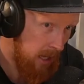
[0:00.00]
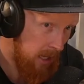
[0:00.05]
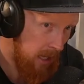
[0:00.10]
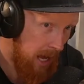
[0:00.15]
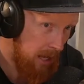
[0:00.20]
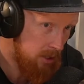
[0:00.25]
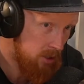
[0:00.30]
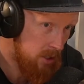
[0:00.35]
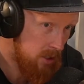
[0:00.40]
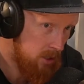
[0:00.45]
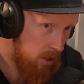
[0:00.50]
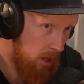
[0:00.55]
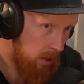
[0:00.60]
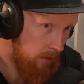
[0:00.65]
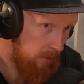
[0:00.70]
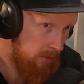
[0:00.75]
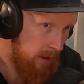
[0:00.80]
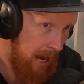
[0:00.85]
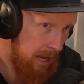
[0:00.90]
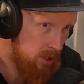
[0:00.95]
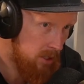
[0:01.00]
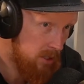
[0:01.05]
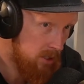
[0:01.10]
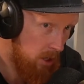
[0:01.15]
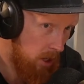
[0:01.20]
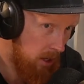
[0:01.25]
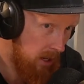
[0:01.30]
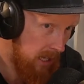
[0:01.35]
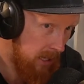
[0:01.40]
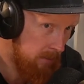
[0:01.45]
I'll just
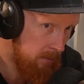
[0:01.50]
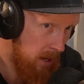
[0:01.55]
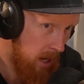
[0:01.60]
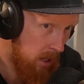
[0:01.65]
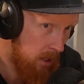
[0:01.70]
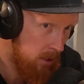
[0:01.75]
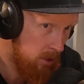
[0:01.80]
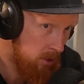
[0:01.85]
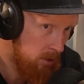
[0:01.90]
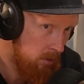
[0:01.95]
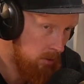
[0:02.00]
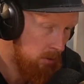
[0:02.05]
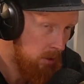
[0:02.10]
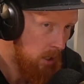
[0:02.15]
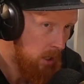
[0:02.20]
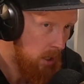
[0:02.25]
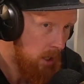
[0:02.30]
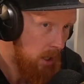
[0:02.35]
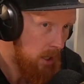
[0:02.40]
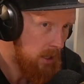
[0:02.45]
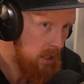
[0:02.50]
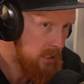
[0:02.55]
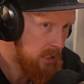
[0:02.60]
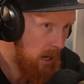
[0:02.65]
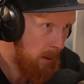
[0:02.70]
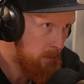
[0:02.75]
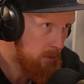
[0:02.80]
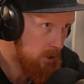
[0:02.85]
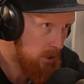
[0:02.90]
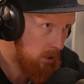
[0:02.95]
start emailing you these
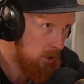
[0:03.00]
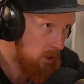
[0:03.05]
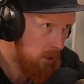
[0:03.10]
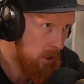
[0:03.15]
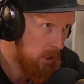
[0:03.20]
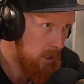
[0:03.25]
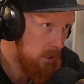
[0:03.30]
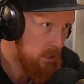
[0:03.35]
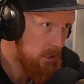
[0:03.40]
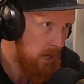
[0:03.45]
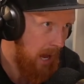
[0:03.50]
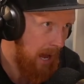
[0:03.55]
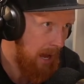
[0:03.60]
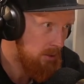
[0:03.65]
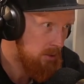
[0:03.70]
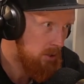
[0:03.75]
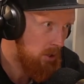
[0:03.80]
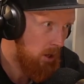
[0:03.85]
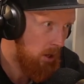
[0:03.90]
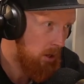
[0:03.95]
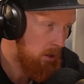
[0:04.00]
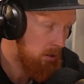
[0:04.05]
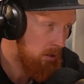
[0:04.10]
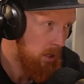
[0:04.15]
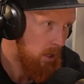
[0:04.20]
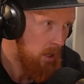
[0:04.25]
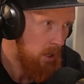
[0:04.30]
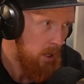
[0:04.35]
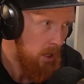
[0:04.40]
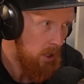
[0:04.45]
opportunities. I'll start,
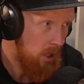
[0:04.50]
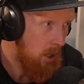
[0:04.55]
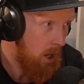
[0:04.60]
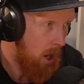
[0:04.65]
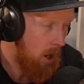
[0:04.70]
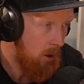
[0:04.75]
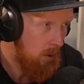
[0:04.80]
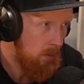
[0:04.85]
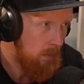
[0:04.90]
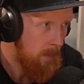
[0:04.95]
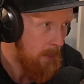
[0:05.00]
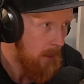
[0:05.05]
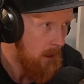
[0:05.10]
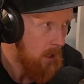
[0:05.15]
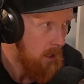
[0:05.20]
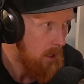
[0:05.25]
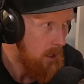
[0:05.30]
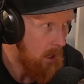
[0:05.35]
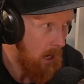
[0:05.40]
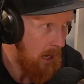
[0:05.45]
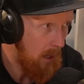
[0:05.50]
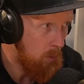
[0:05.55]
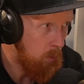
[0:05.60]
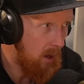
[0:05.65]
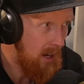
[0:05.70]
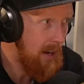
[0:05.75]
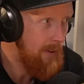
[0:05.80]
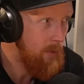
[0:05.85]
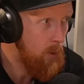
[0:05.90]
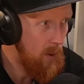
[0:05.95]
like
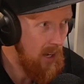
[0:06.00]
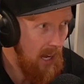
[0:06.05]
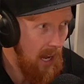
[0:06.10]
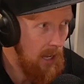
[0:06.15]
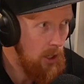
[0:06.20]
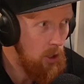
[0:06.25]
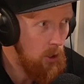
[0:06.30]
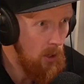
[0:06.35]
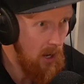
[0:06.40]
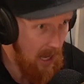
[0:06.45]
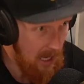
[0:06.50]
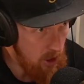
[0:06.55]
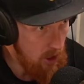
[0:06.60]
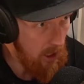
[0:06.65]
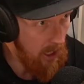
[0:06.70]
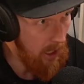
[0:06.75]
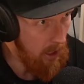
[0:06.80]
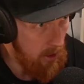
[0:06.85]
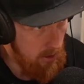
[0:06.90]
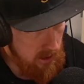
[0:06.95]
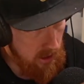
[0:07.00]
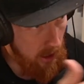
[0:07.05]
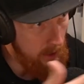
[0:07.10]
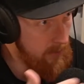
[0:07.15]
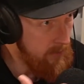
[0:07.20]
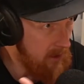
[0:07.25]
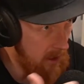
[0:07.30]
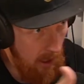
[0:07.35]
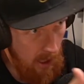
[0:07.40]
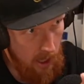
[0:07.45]
whatever we got to do to educate
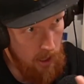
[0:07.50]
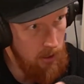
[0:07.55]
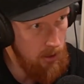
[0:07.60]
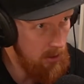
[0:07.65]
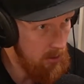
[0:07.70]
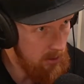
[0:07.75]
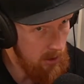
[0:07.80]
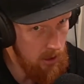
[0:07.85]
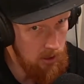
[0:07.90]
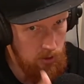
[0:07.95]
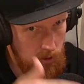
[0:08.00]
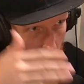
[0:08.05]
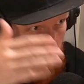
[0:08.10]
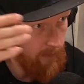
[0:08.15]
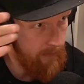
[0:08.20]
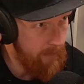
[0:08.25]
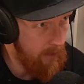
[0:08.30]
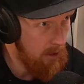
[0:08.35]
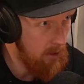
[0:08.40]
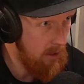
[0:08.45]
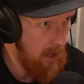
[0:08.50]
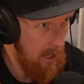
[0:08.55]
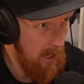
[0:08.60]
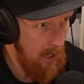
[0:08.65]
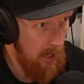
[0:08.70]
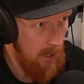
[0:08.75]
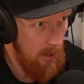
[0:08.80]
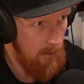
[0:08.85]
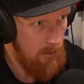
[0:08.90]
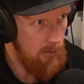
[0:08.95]
ourselves together to try to figure that
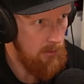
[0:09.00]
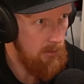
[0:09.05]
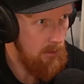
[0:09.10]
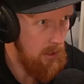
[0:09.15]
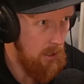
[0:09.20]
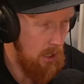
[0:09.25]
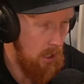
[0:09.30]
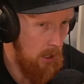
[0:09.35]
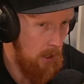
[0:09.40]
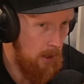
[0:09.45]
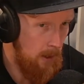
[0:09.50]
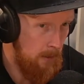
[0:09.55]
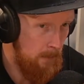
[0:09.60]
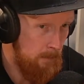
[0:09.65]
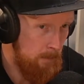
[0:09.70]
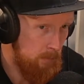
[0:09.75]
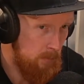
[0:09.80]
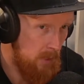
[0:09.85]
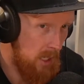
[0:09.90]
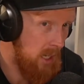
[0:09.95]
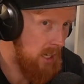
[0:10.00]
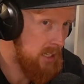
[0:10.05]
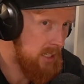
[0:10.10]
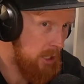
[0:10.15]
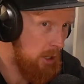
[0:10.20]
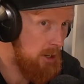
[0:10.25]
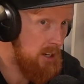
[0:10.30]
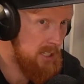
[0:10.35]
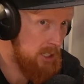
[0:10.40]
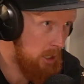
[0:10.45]
out. Because
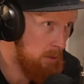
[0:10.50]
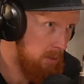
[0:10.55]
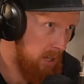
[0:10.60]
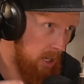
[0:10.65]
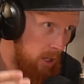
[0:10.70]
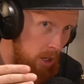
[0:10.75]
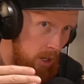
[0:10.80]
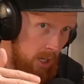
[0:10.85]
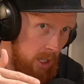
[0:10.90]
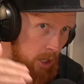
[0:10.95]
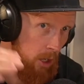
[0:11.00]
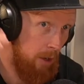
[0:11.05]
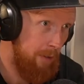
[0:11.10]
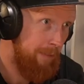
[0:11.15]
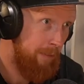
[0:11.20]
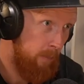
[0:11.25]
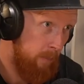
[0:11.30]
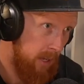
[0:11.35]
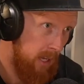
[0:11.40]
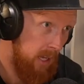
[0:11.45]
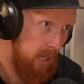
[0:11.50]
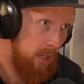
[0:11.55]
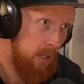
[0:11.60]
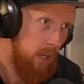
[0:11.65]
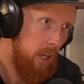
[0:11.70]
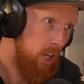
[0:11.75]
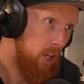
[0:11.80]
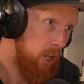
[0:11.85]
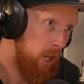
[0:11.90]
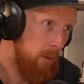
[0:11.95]
there is going to be a learning curve for me,
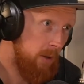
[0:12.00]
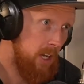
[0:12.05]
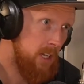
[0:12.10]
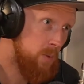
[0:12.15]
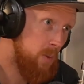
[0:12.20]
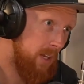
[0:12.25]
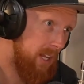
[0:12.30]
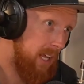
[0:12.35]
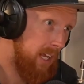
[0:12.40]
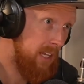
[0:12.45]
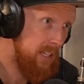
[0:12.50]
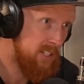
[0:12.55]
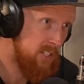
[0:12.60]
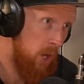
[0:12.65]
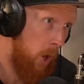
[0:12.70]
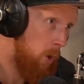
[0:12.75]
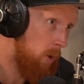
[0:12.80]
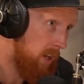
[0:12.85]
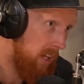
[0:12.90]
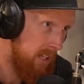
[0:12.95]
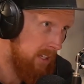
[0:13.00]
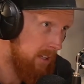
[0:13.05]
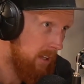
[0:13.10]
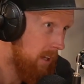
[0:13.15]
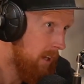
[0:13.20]
because we need zoning